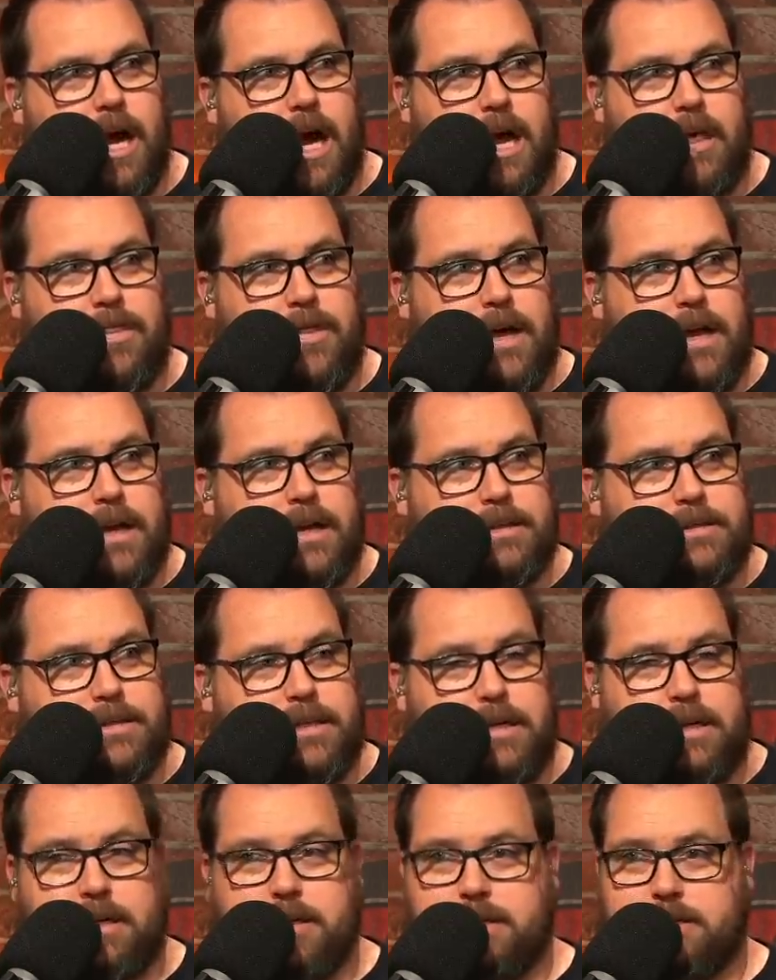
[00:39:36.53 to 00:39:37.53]
And then
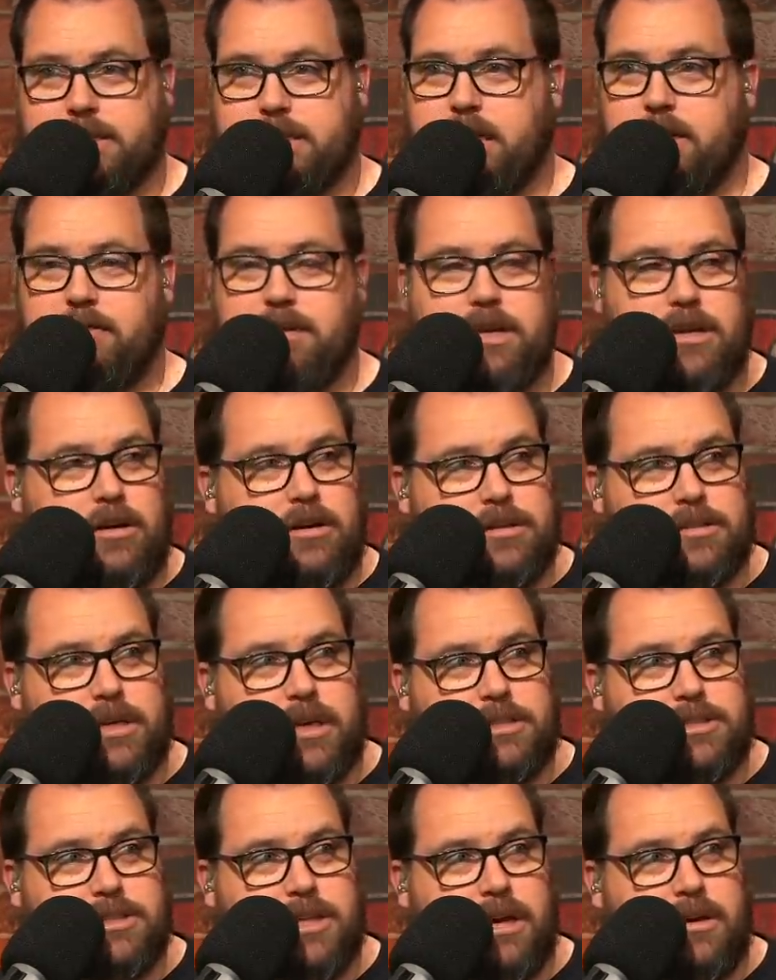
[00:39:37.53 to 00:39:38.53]
it's a 70-yard
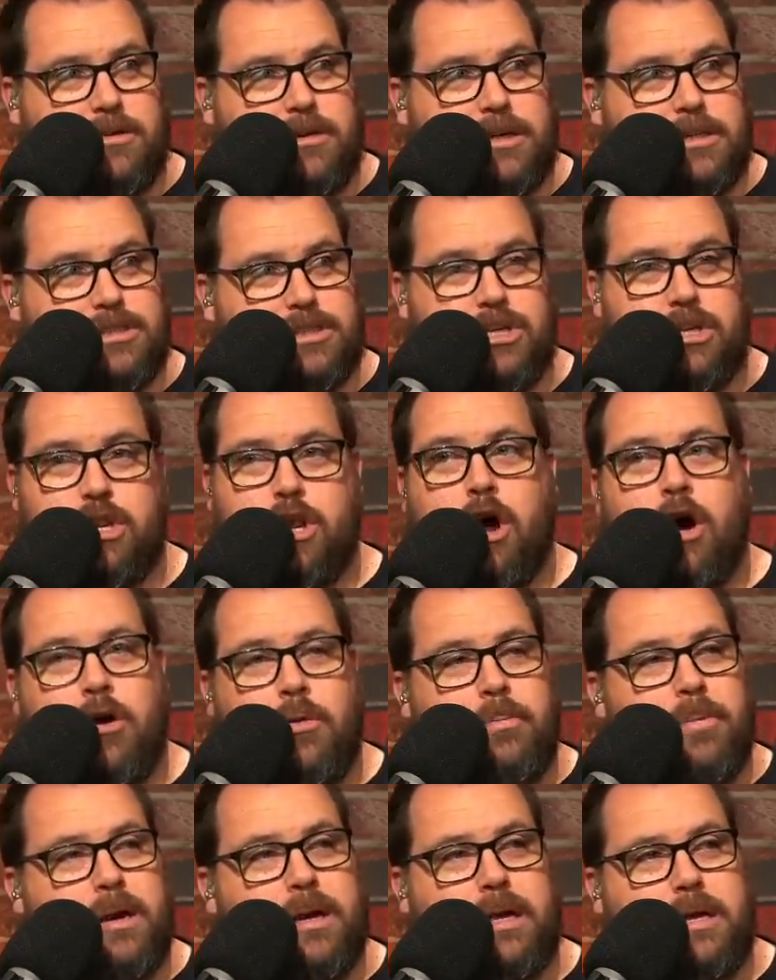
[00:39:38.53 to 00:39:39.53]
touchdown because
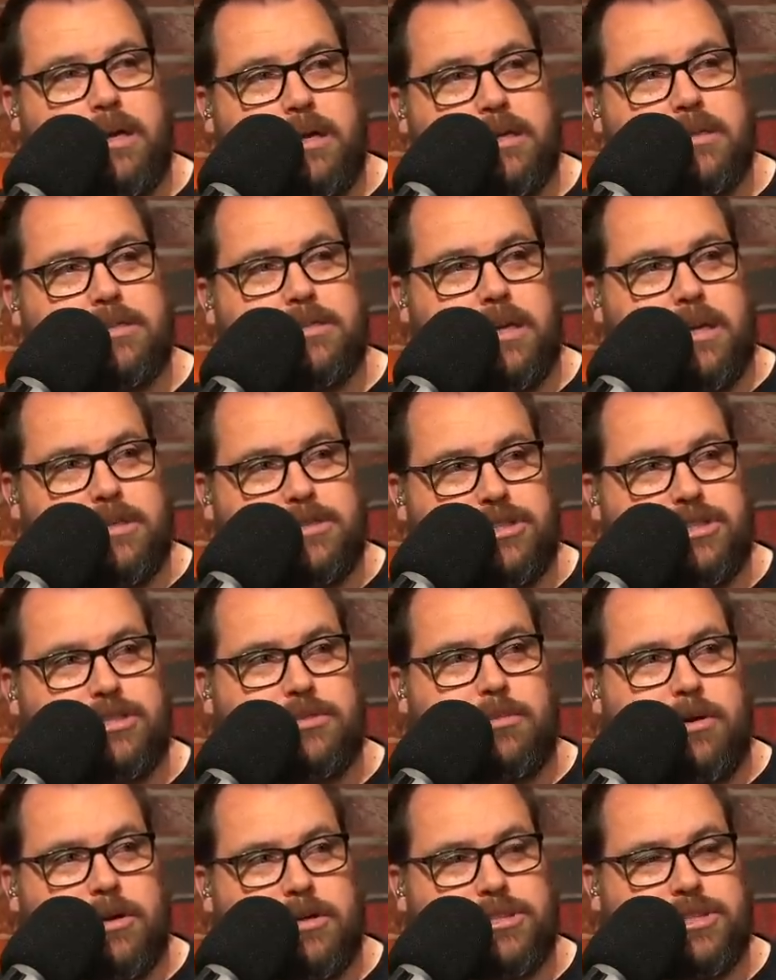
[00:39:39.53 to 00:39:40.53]
nobody can touch
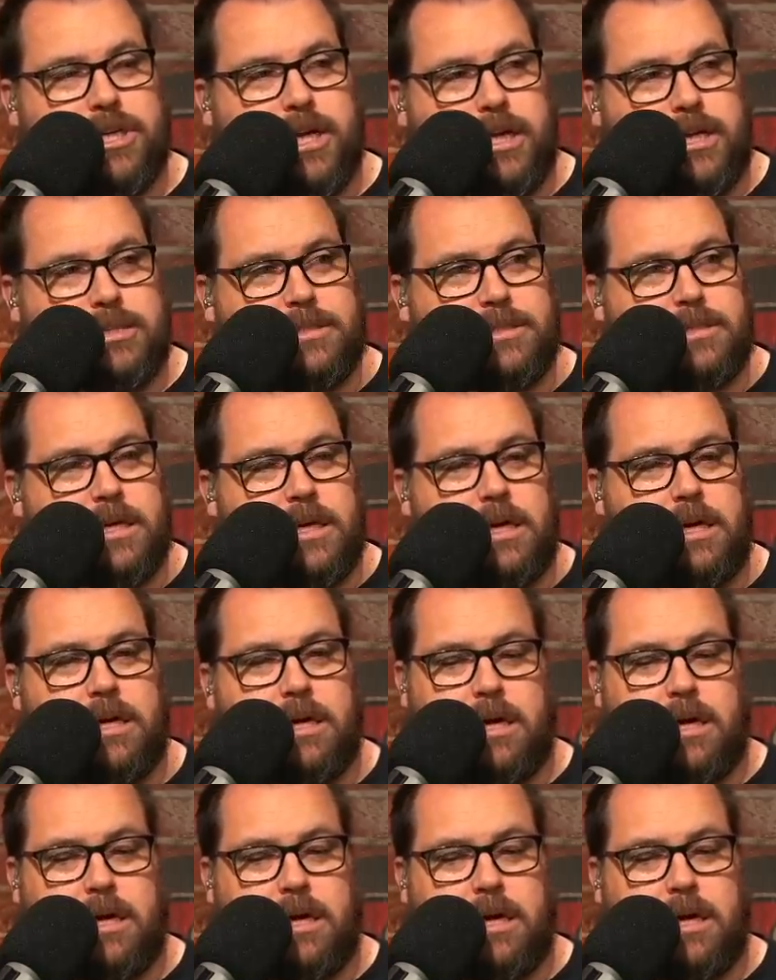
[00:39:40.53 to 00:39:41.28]
Jamar Chase.